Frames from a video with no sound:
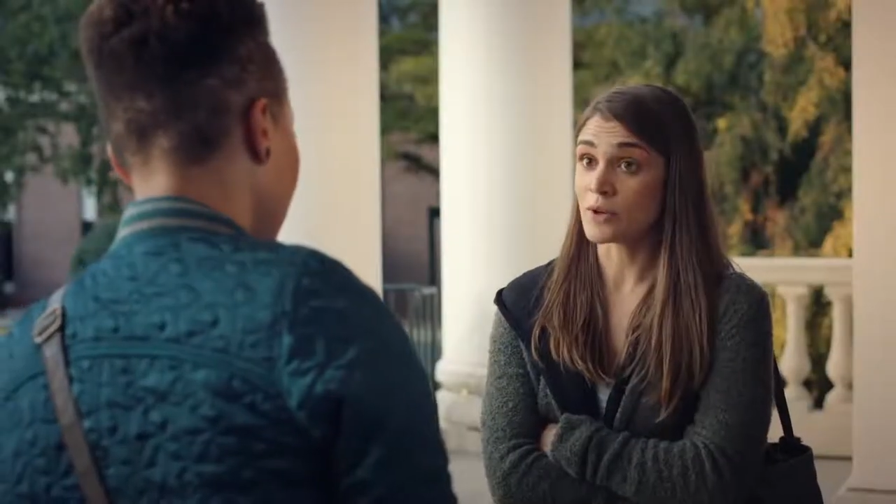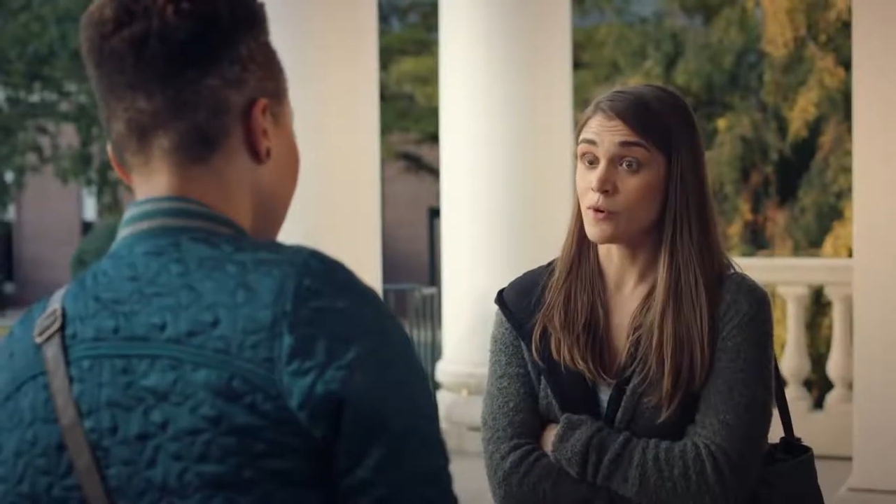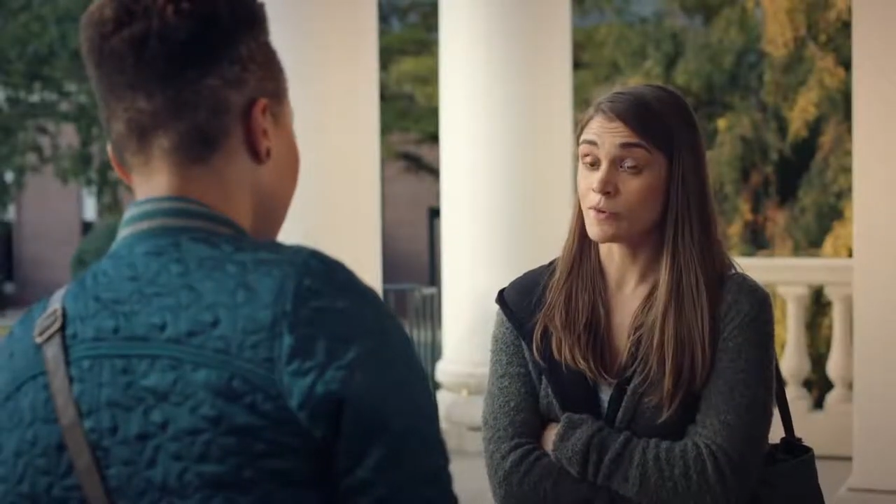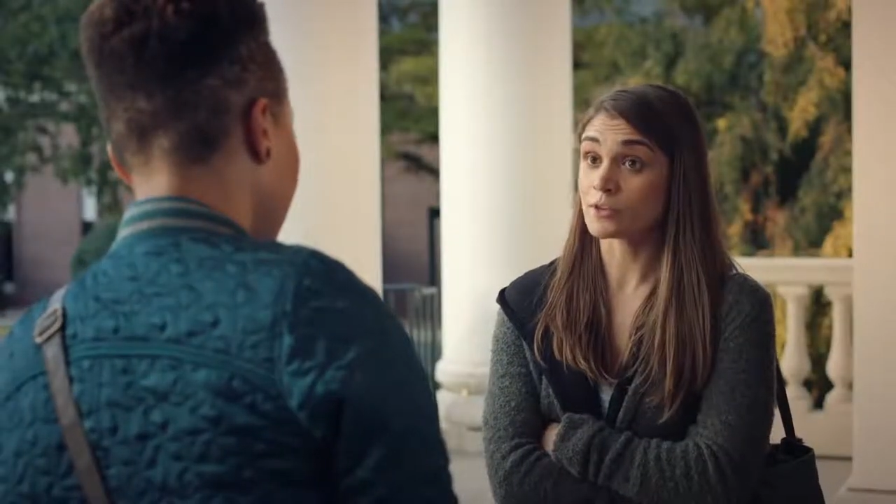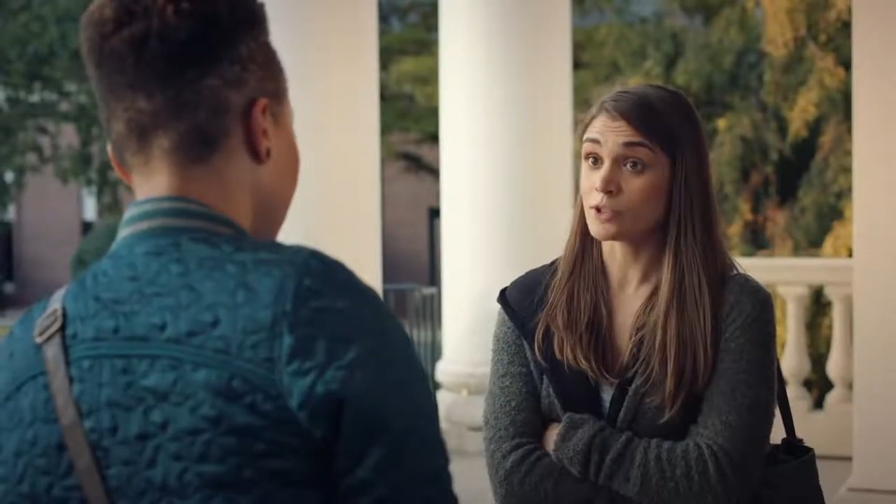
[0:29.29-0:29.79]
but
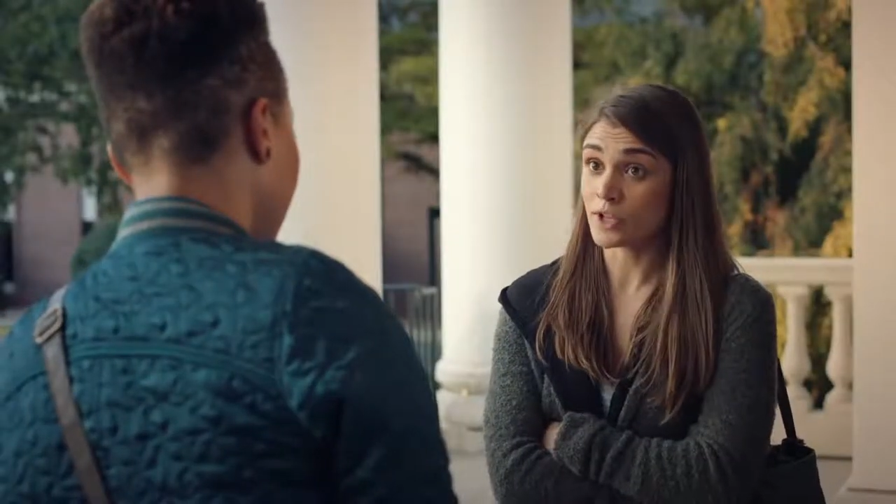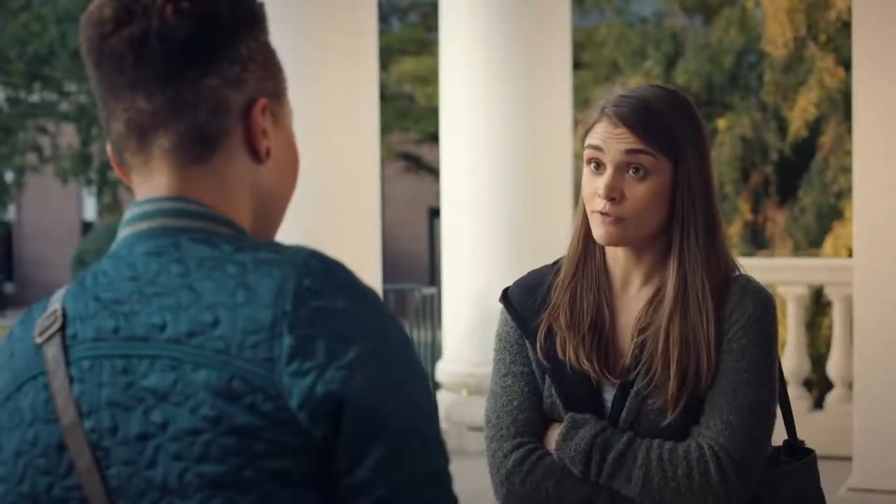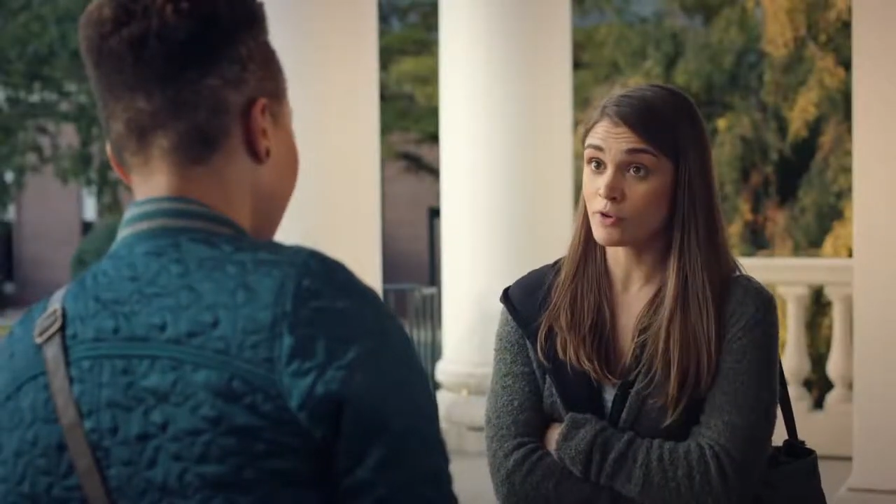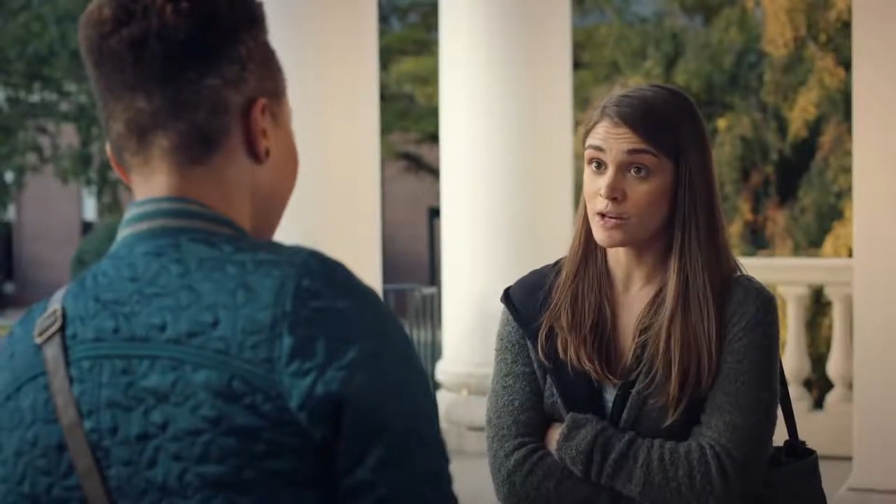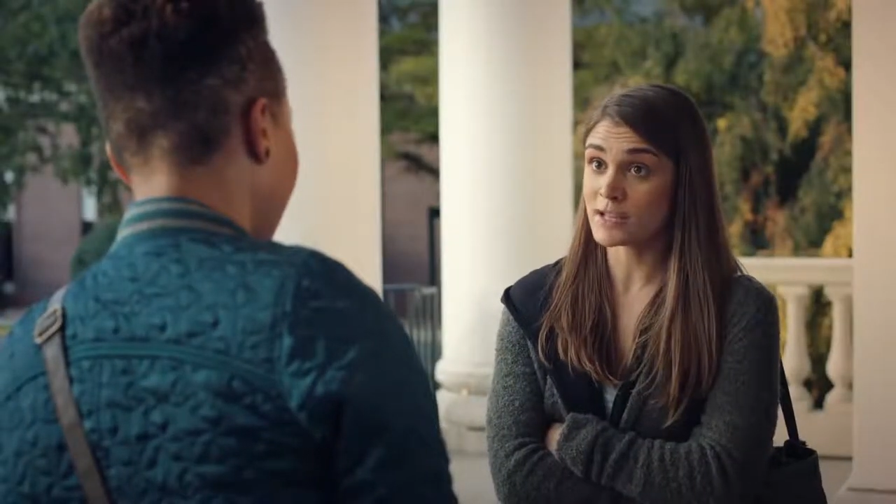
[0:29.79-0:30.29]
whoever you're
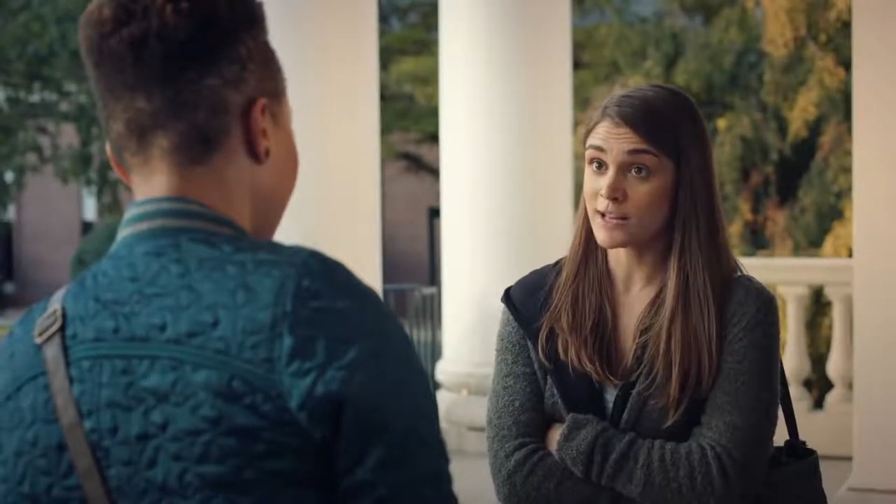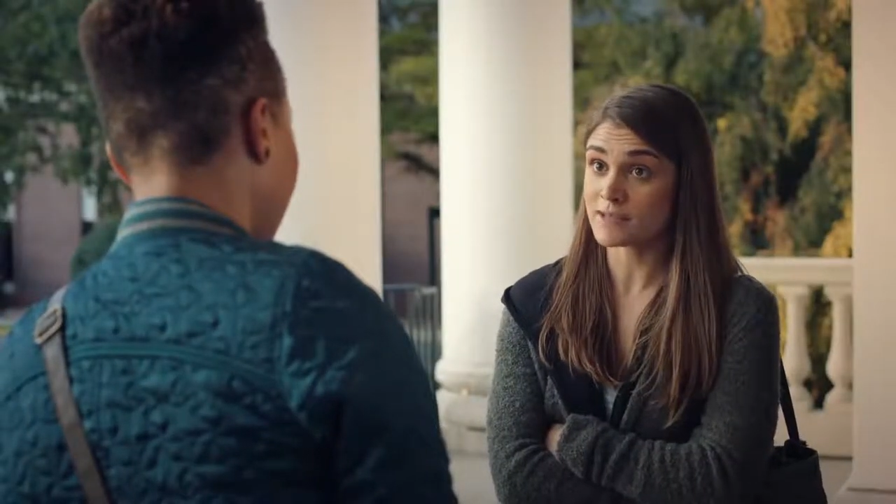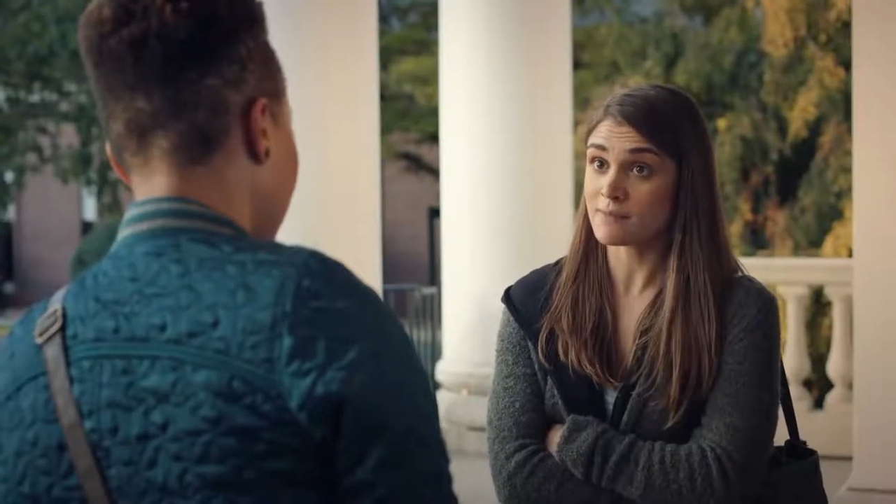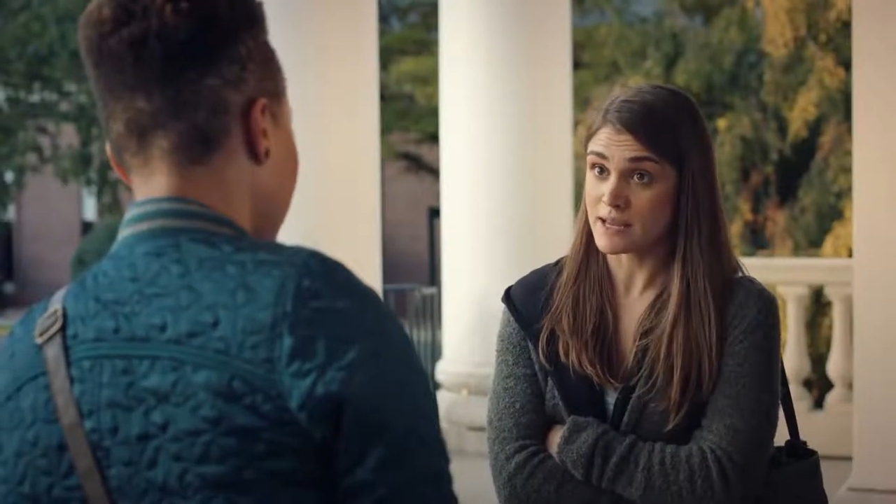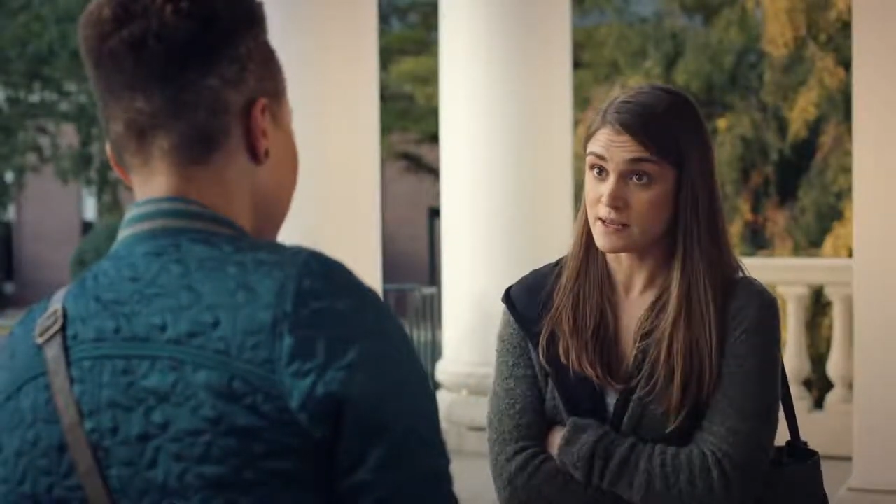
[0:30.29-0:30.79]
looking for, it
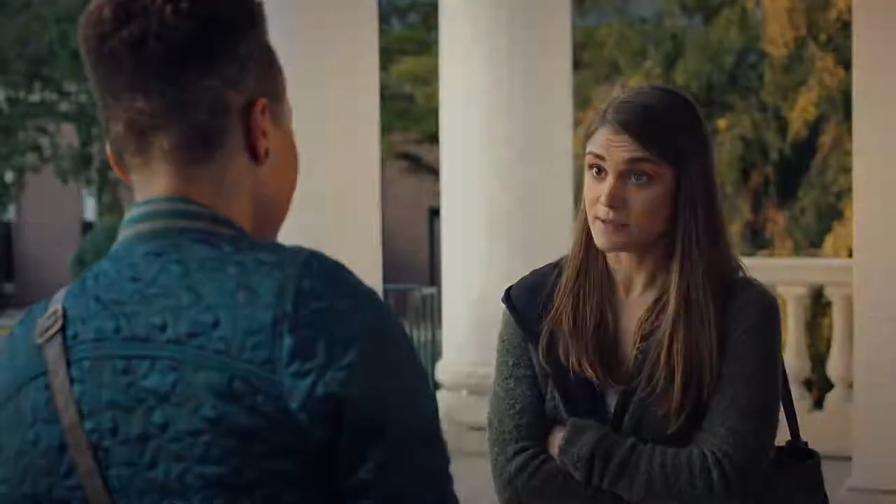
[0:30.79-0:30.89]
isn't me.